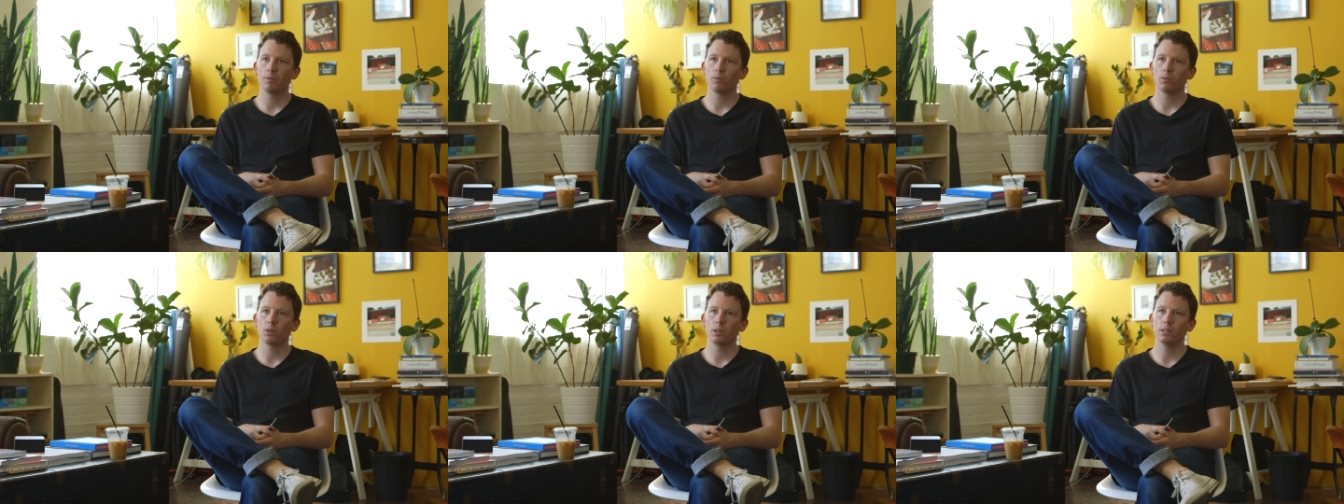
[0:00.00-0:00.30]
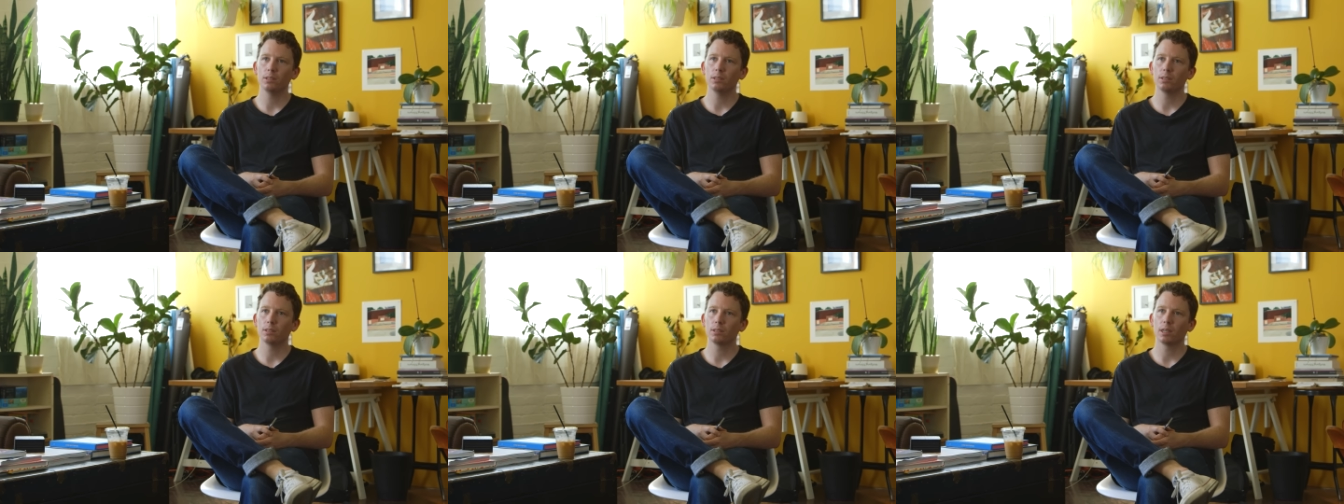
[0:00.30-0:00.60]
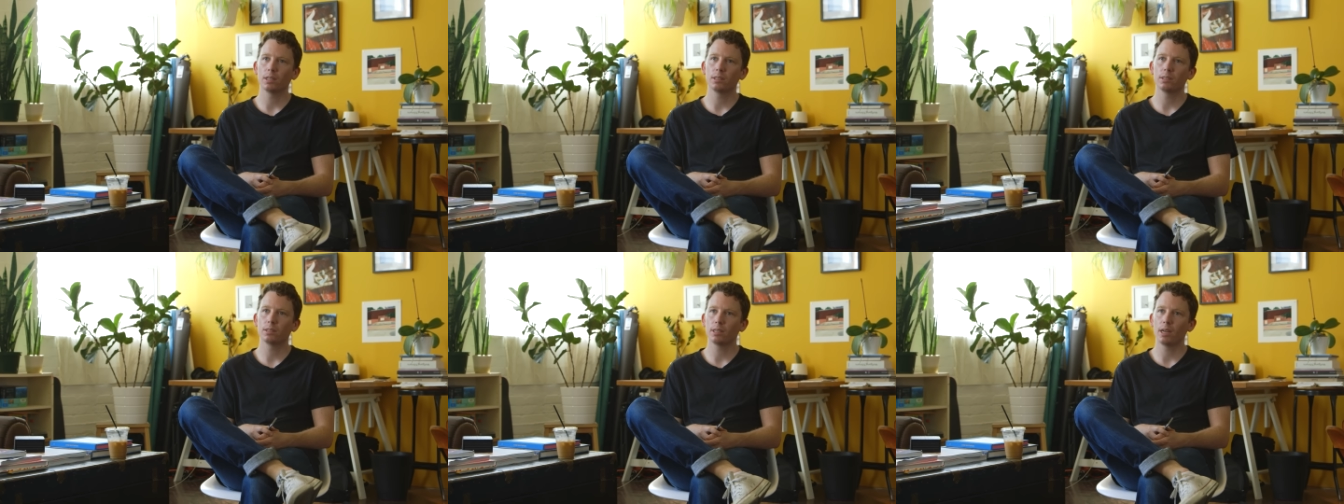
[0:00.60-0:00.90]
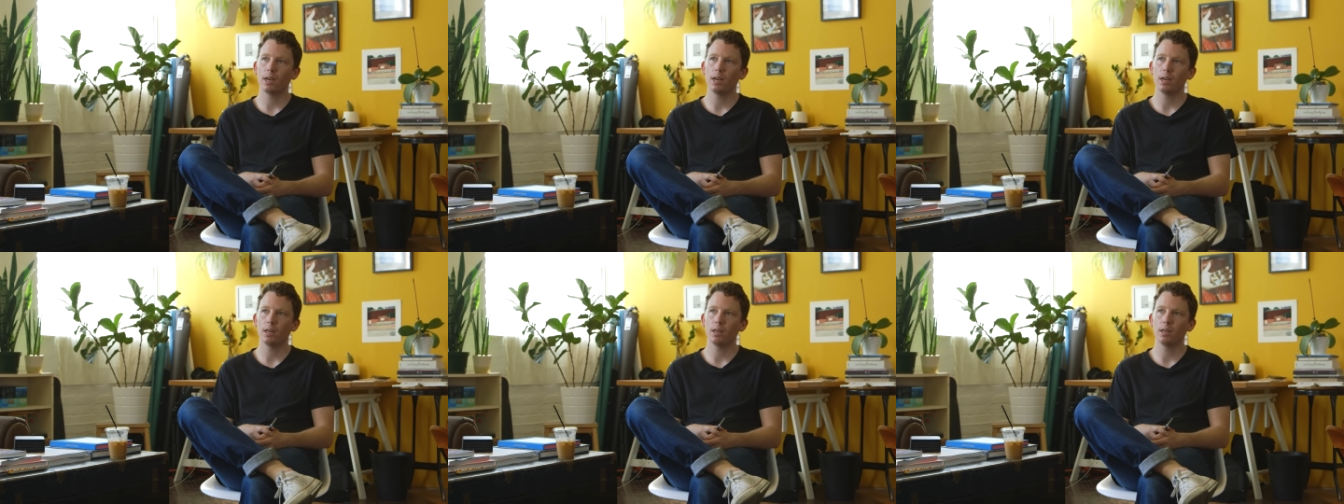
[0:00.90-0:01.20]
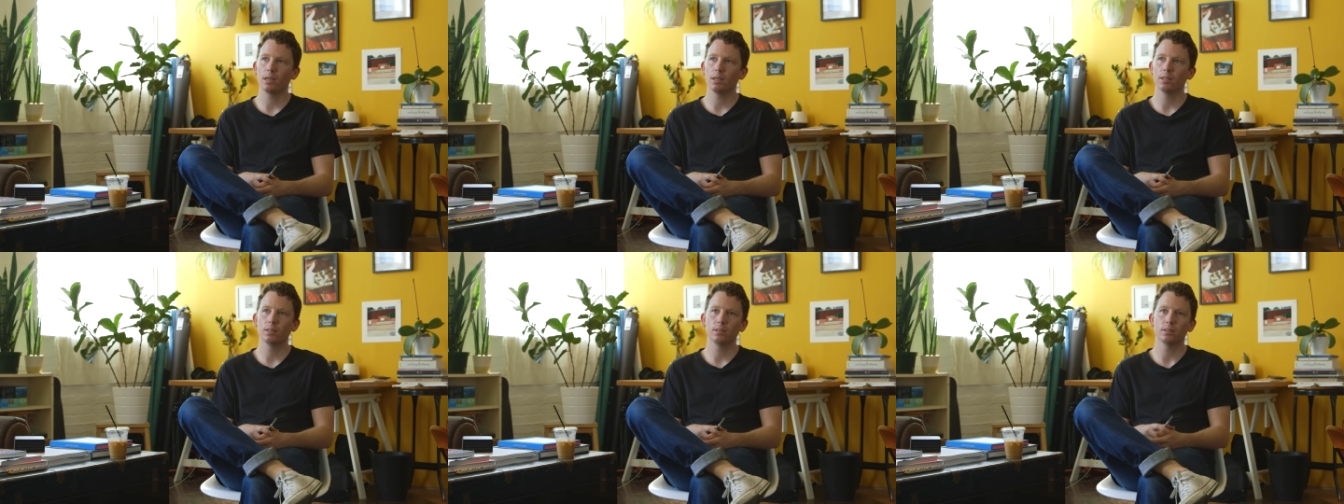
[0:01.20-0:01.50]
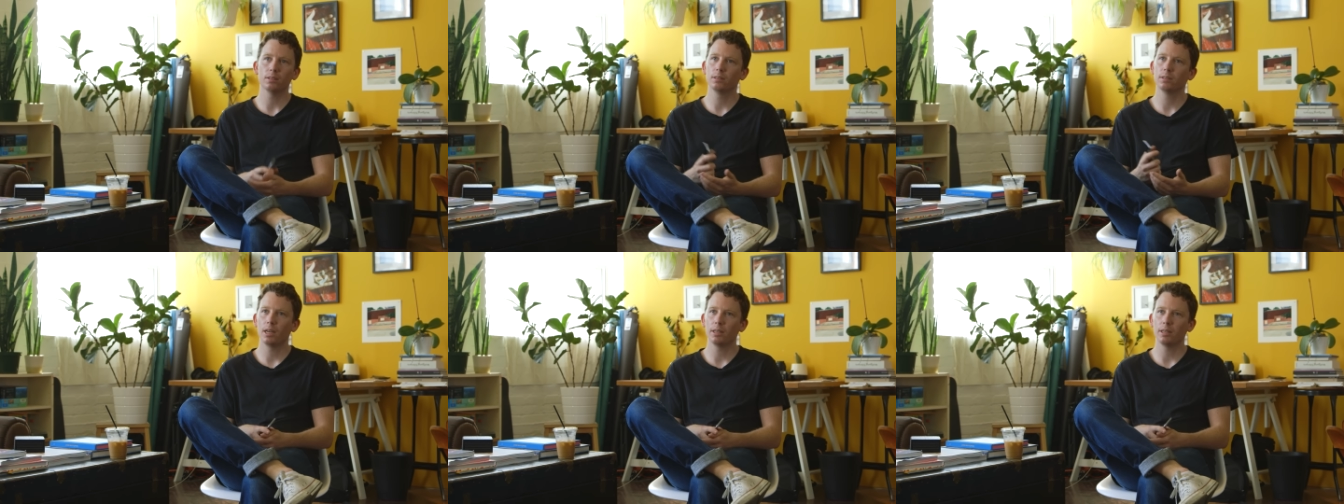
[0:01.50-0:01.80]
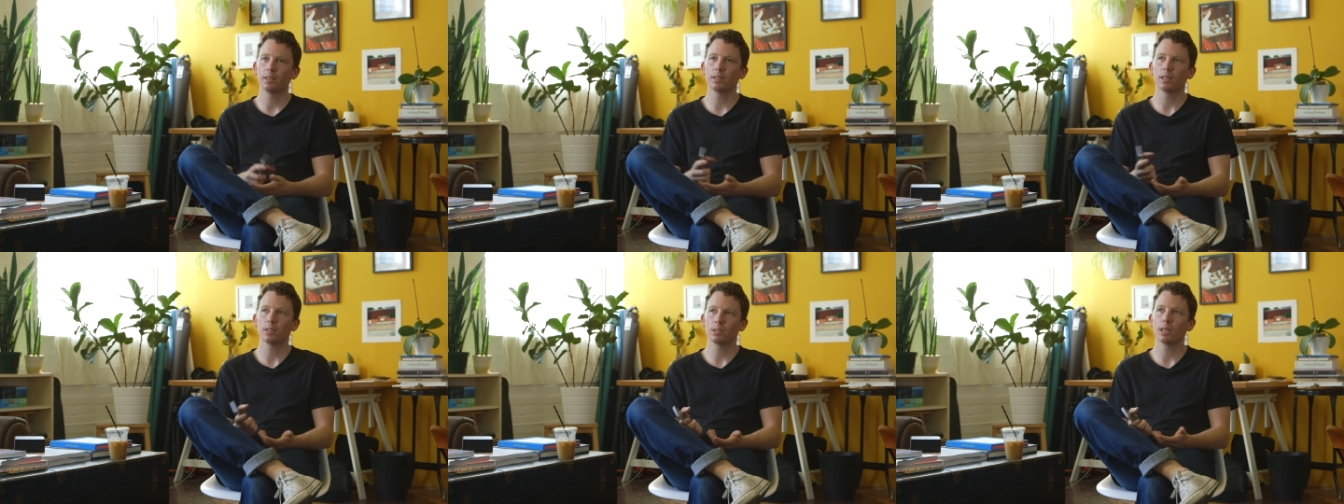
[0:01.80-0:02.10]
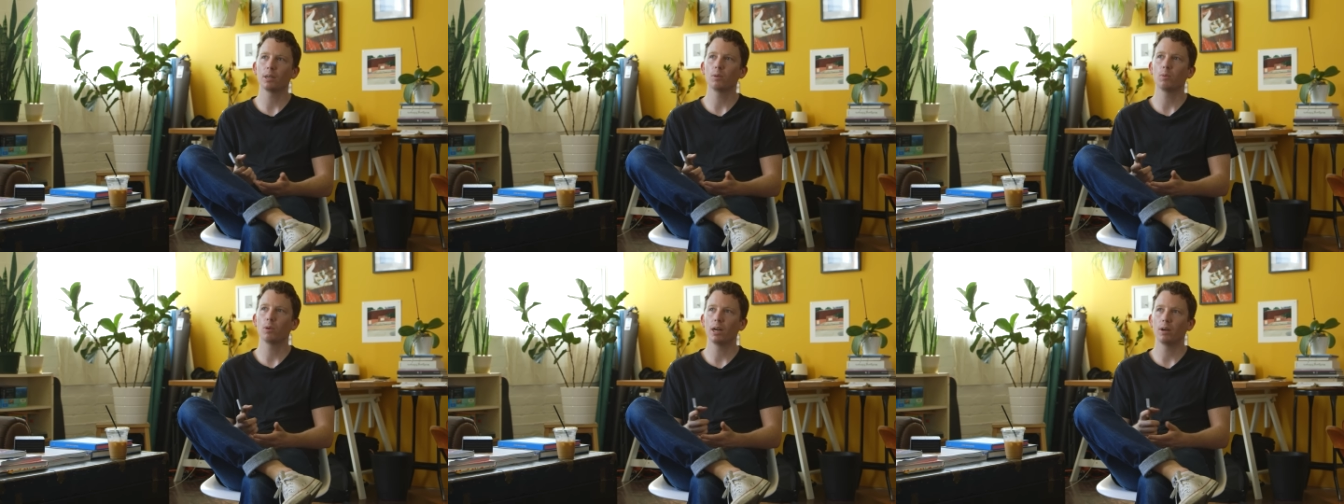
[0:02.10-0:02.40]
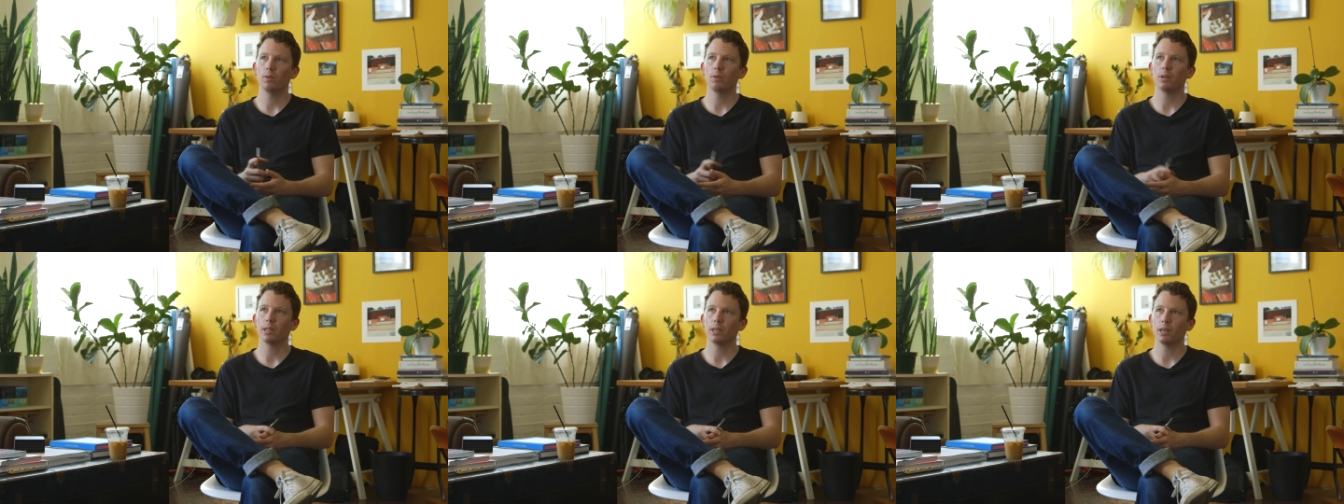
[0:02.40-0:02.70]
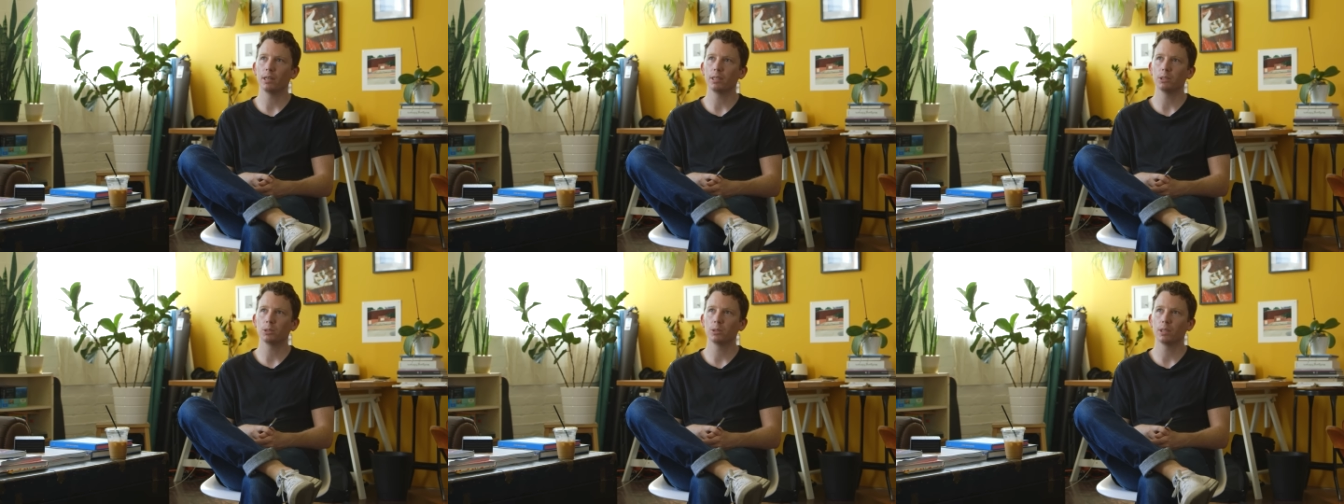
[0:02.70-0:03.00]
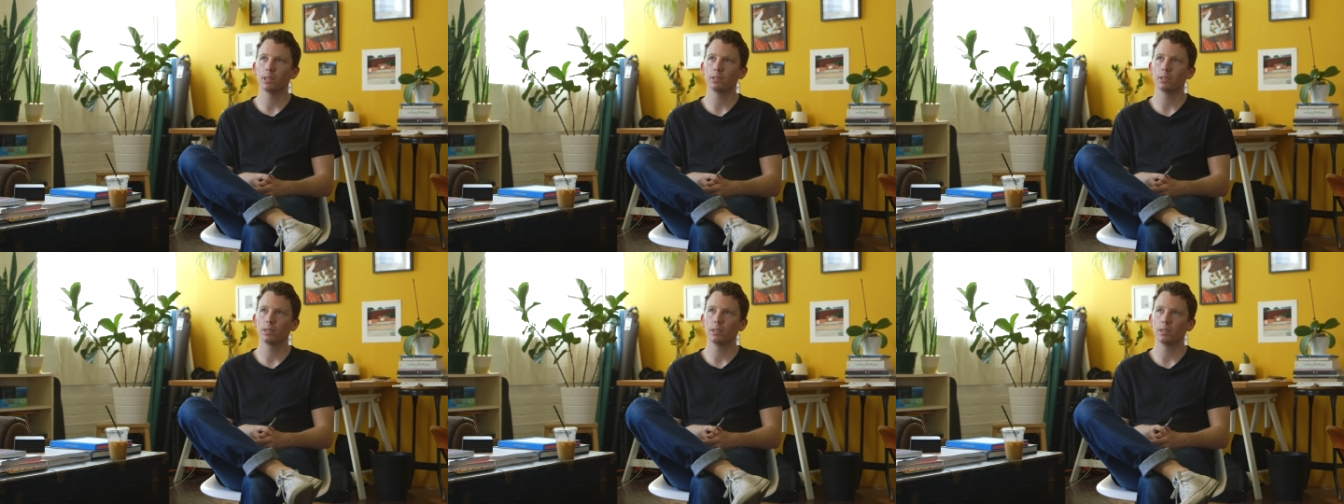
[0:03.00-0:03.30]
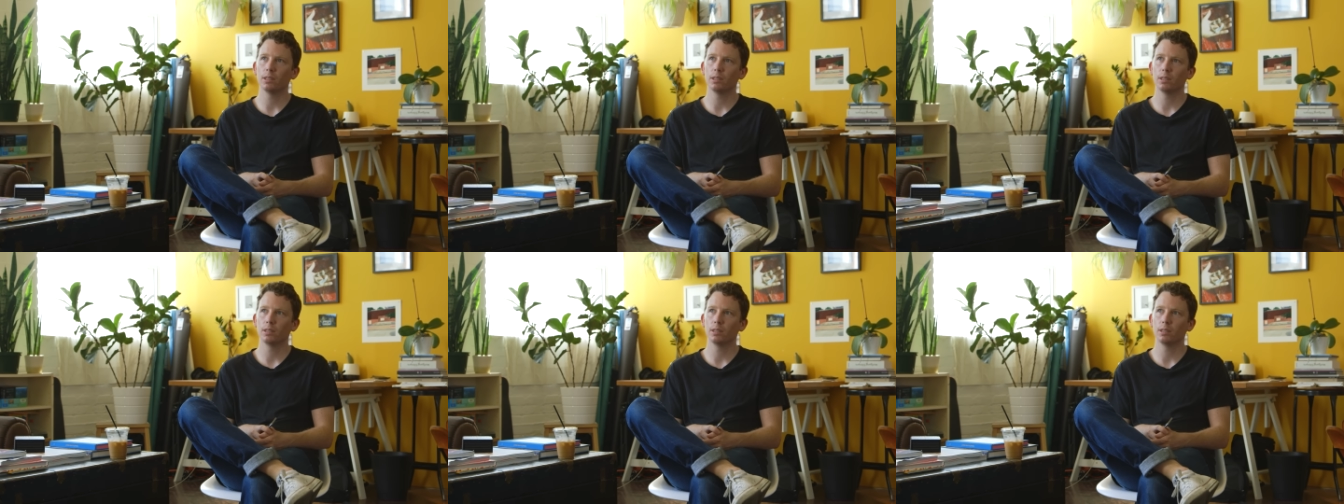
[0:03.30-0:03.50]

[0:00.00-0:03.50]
my friends, like skating. And I think that's like when I really got interested in